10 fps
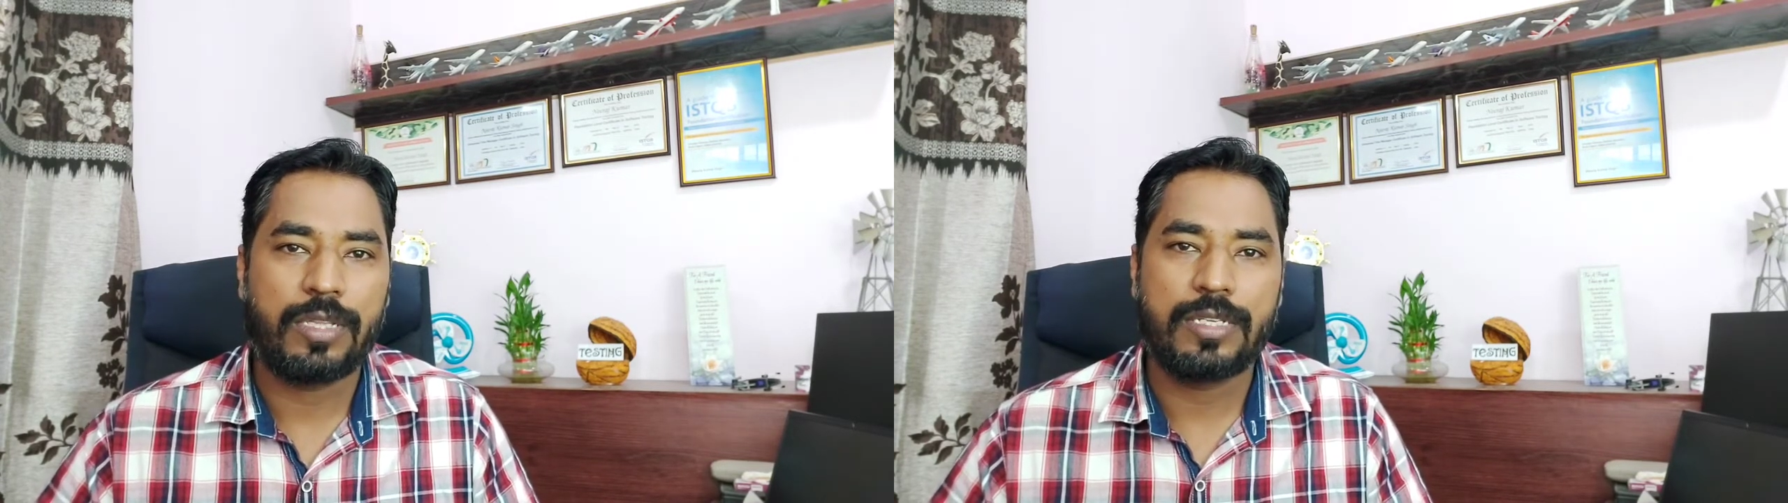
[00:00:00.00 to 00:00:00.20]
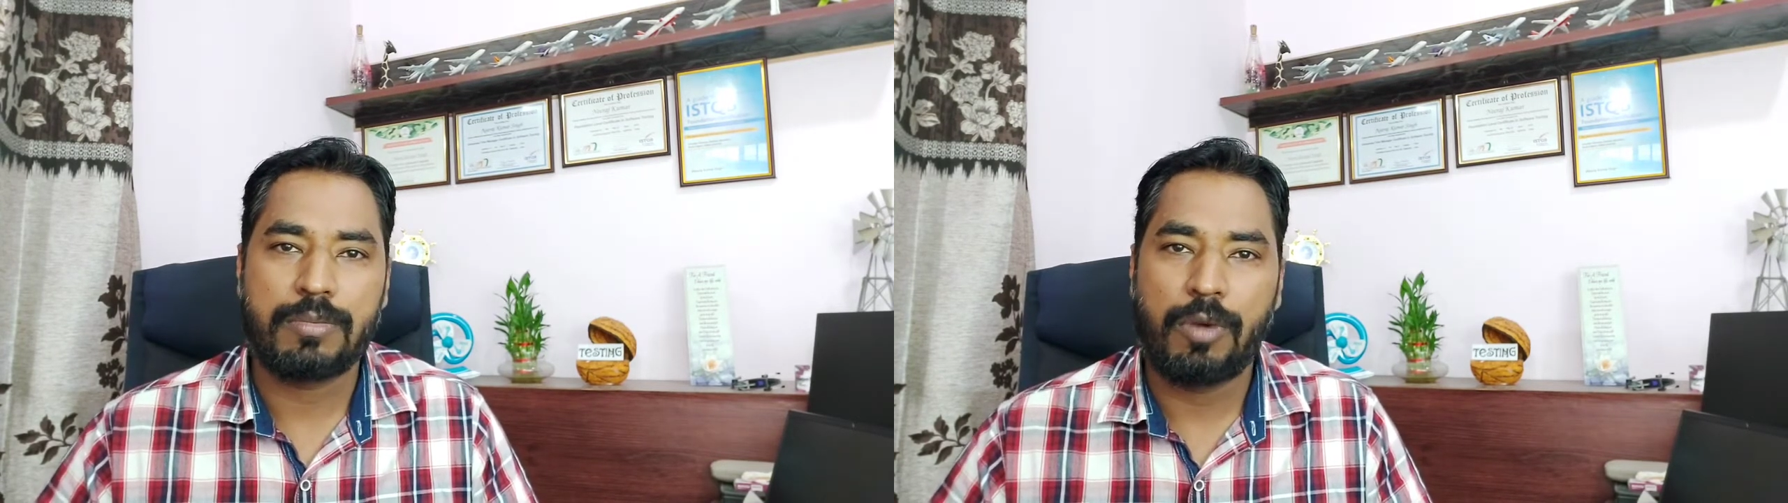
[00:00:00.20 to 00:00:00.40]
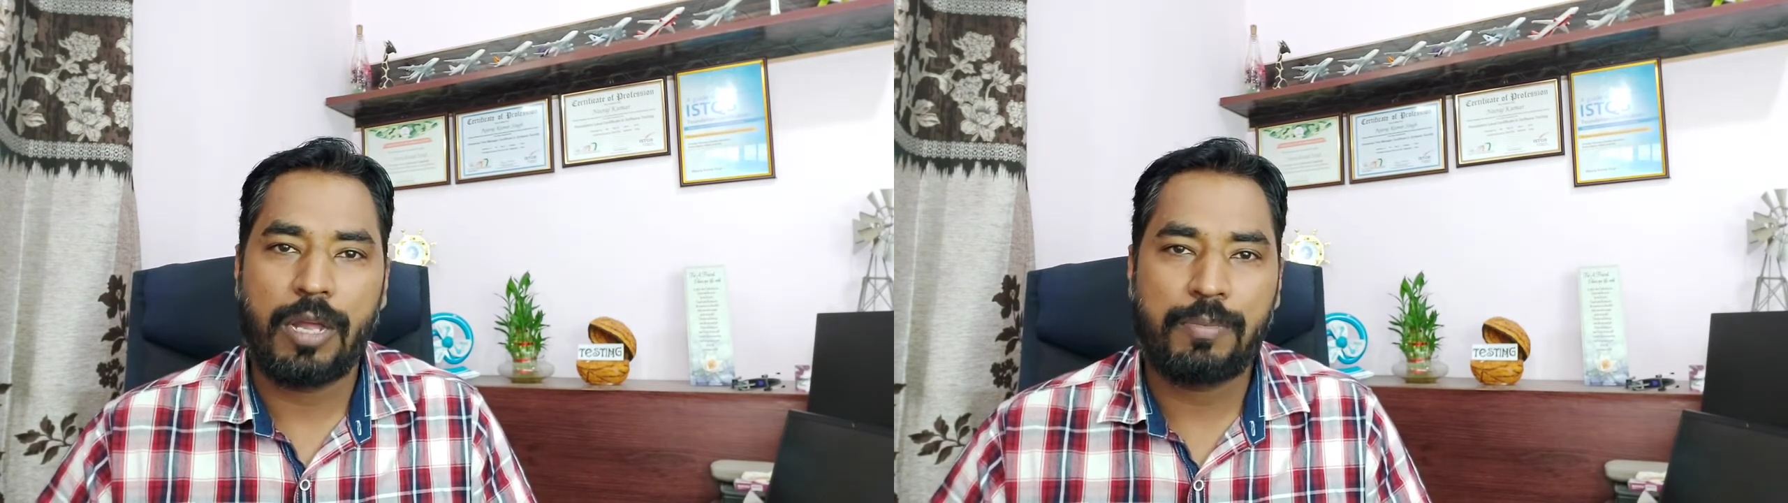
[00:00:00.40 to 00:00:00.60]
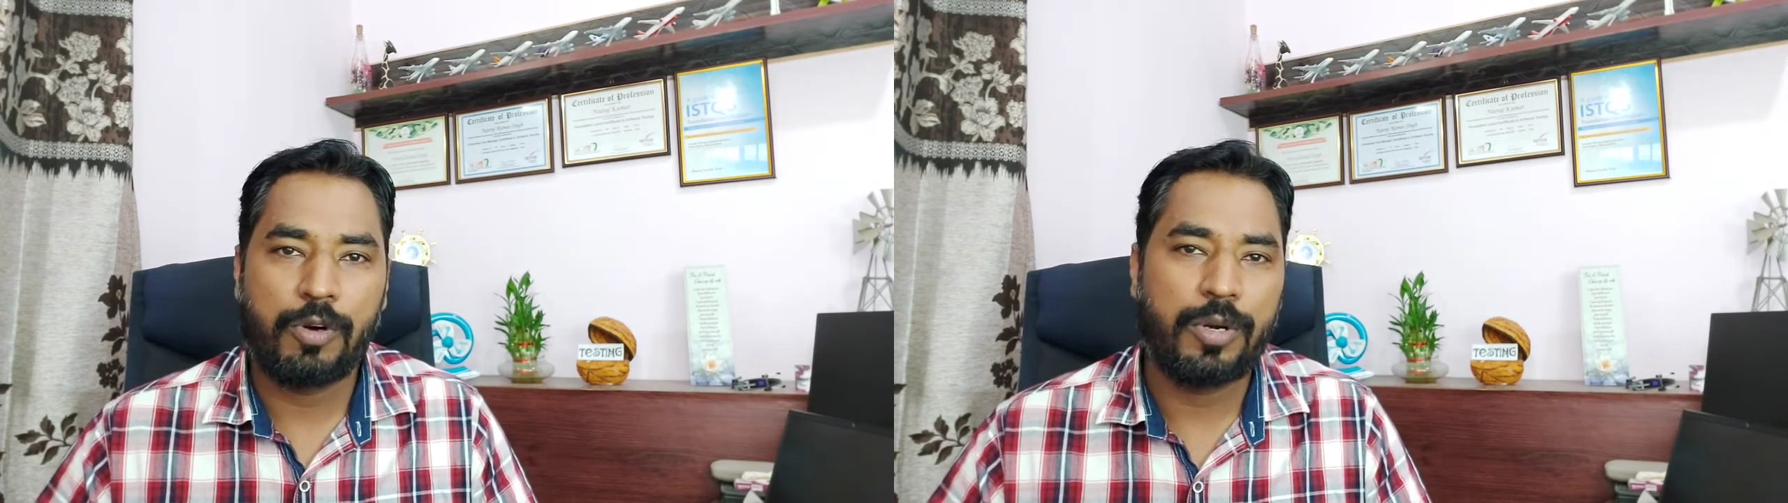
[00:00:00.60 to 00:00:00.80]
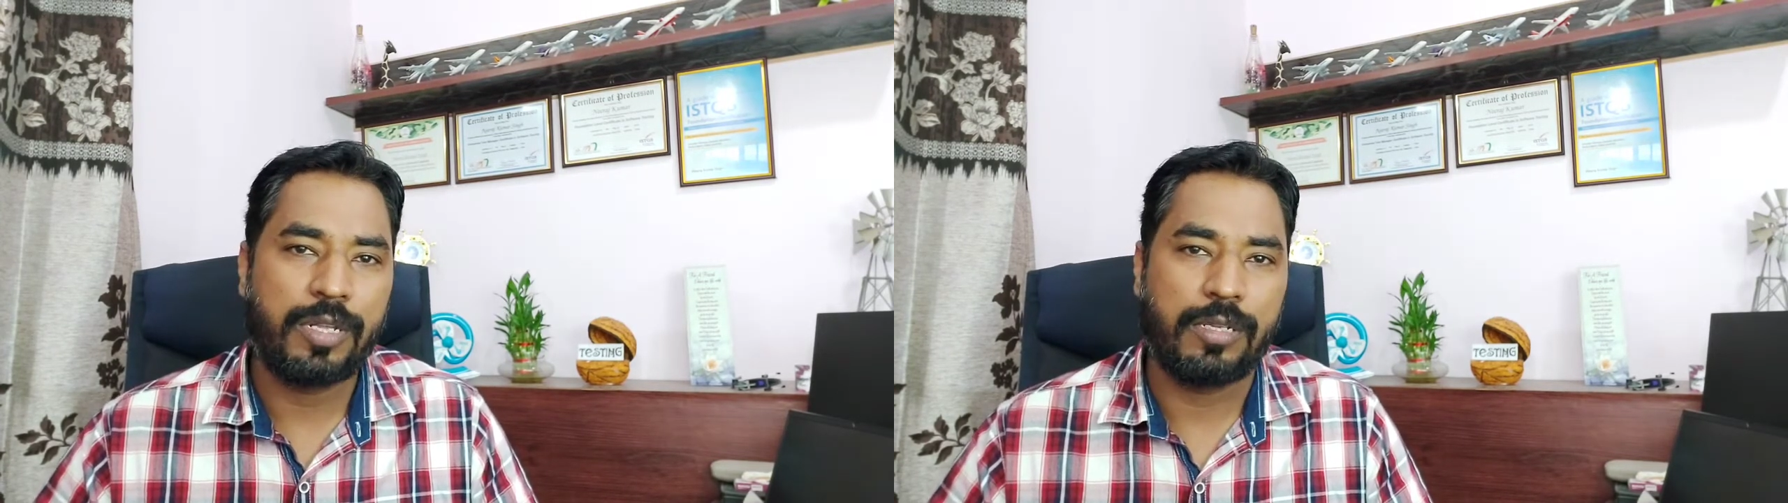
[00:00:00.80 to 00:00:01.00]
a small
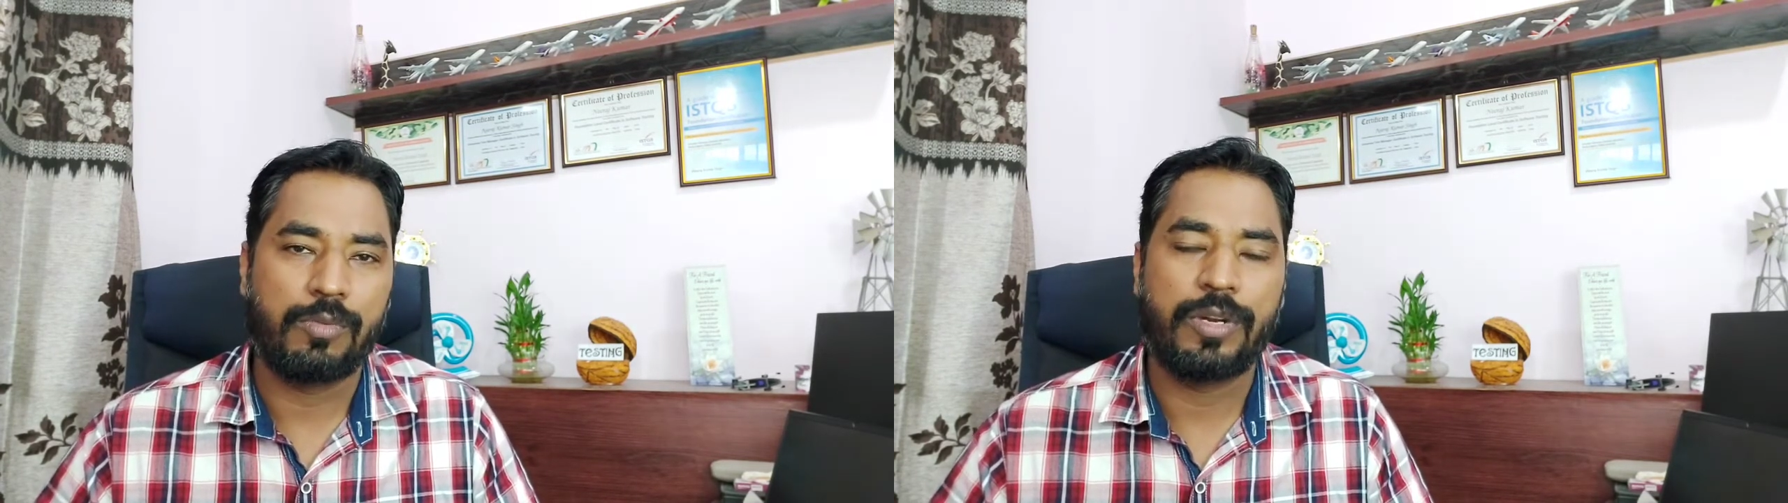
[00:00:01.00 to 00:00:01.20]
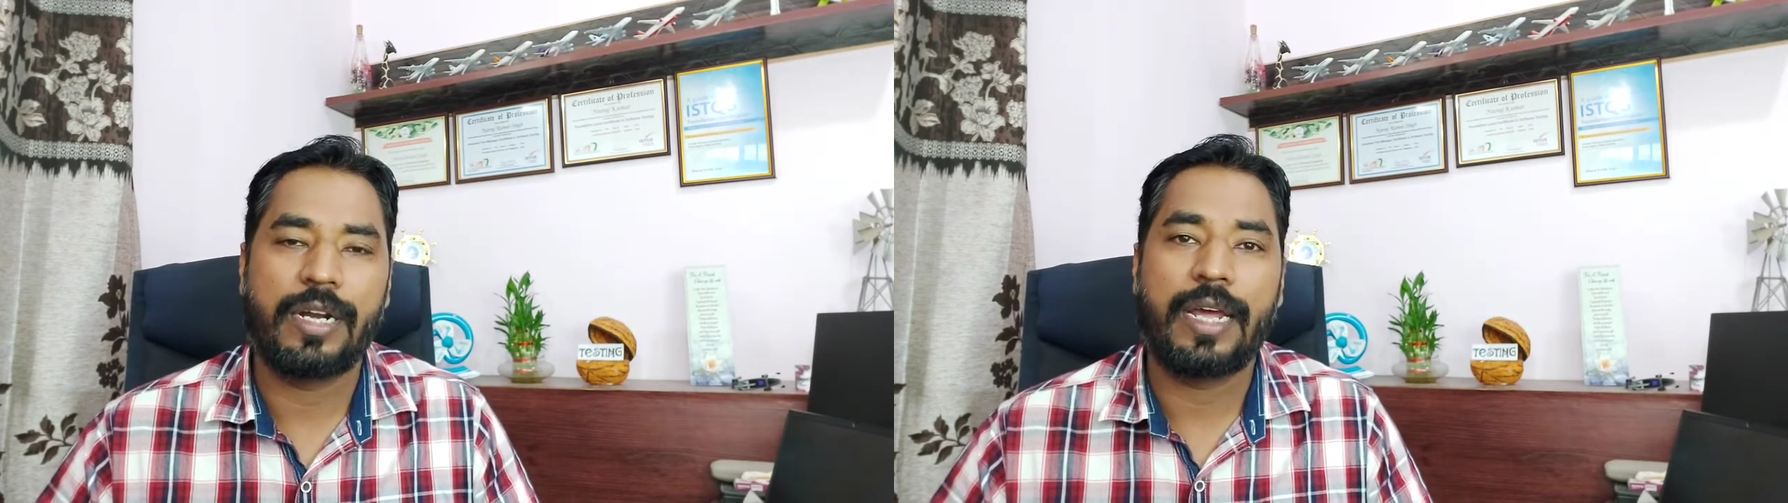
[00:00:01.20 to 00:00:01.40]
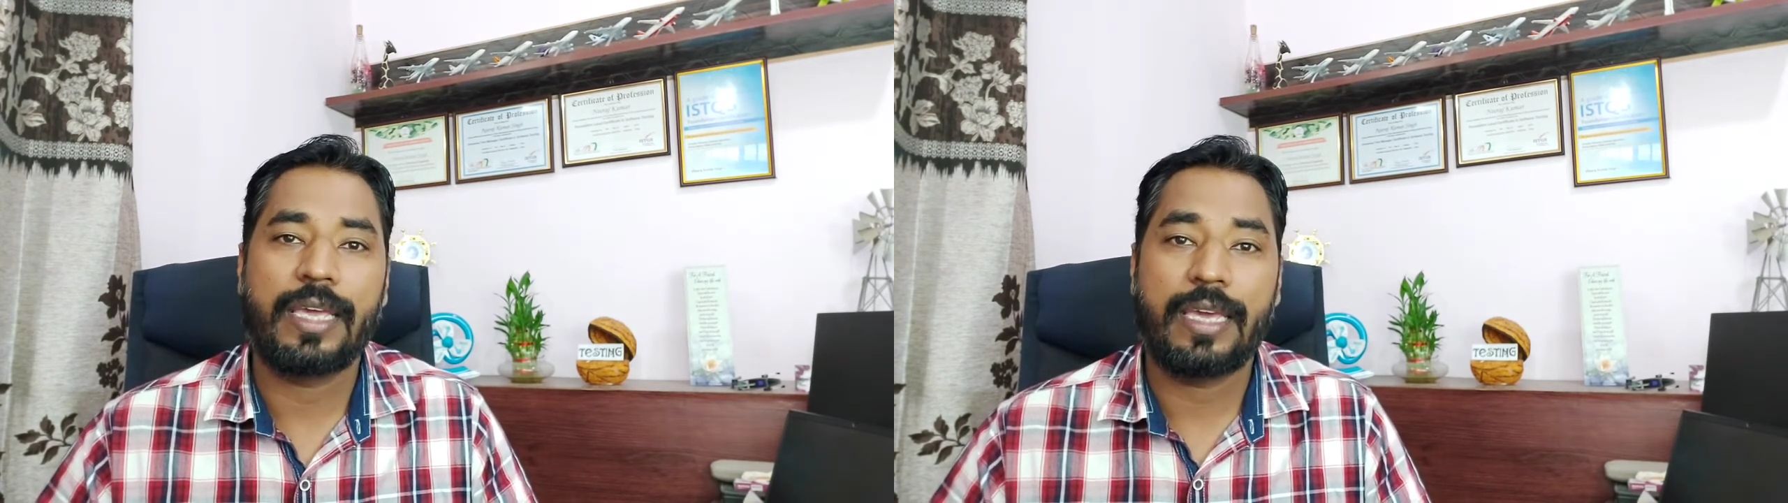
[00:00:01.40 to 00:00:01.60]
portal where I